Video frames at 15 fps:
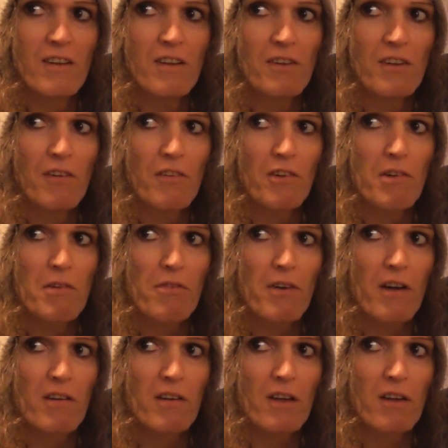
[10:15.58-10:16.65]
It's another Grimm
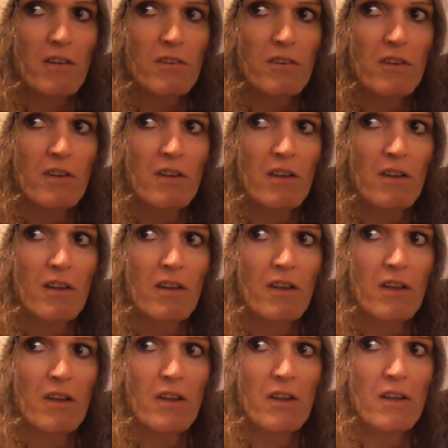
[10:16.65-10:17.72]
Fairy Tales.
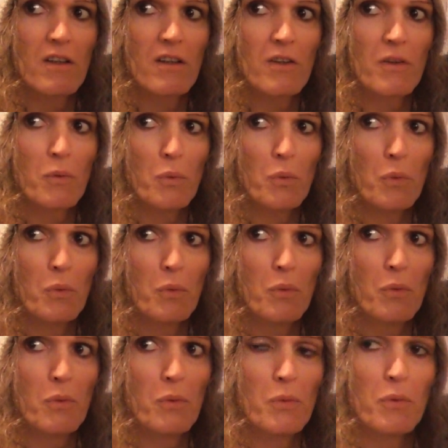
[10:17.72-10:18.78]

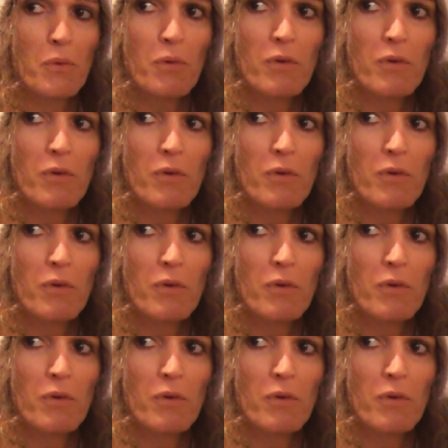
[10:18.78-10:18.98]
Ooh.